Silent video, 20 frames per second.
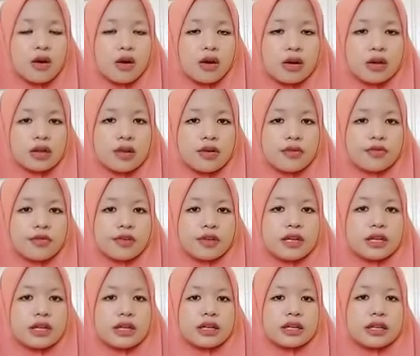all of
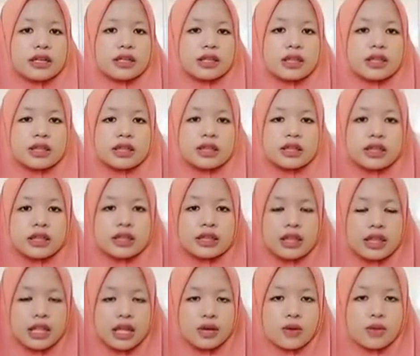the
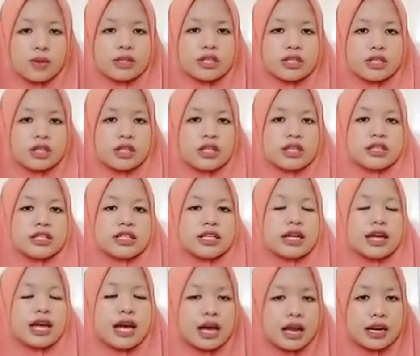language
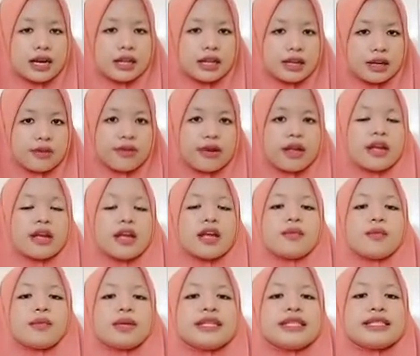teaching and learning.
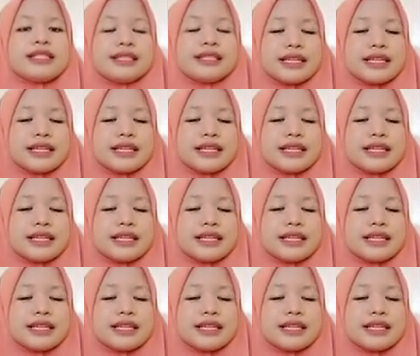It means